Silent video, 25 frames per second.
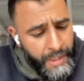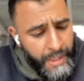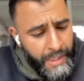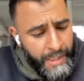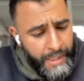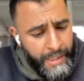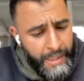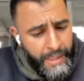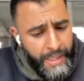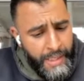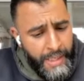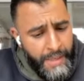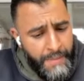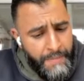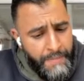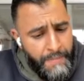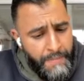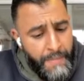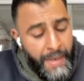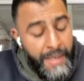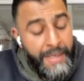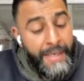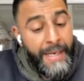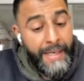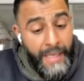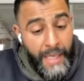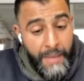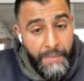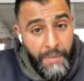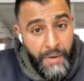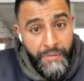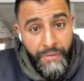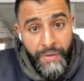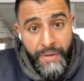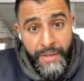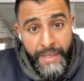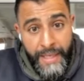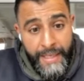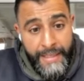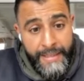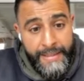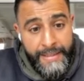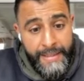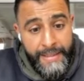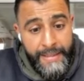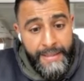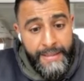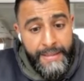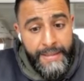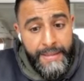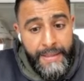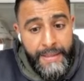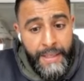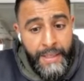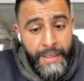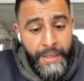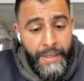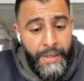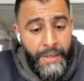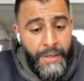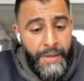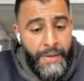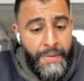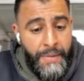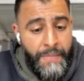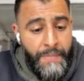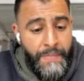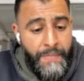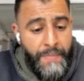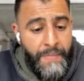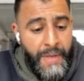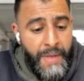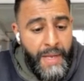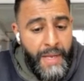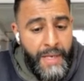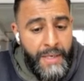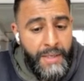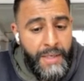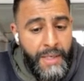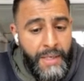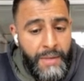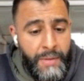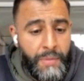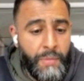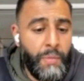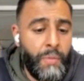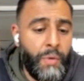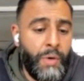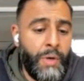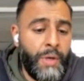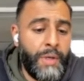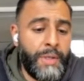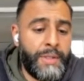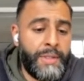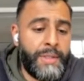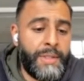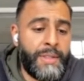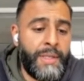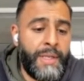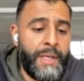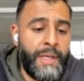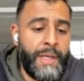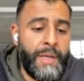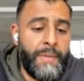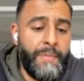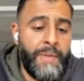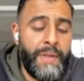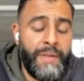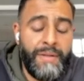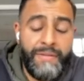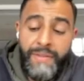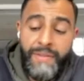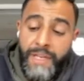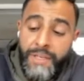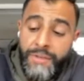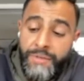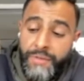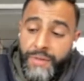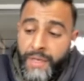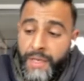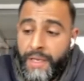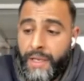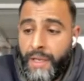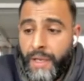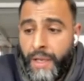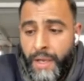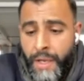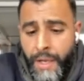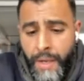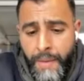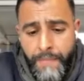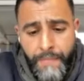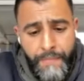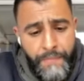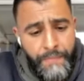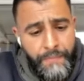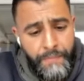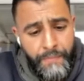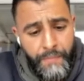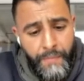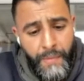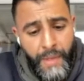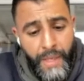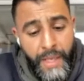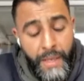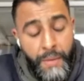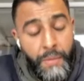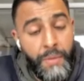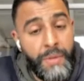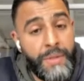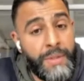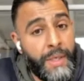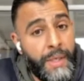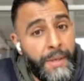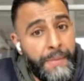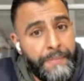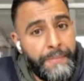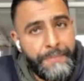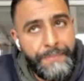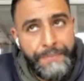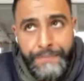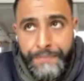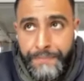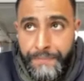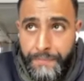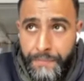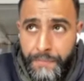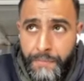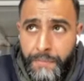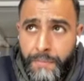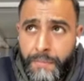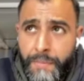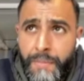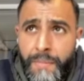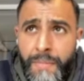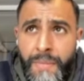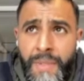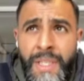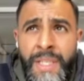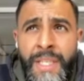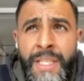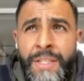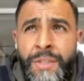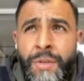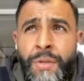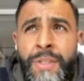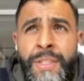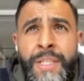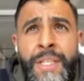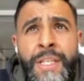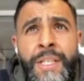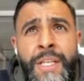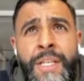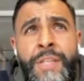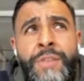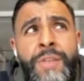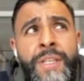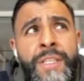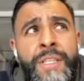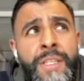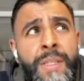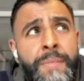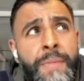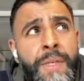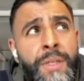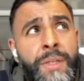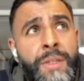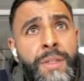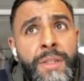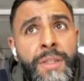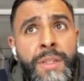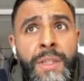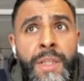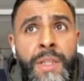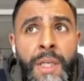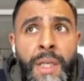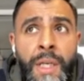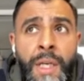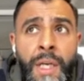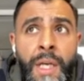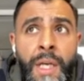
My dad came over in the 80s and worked in the factory. His story is interesting because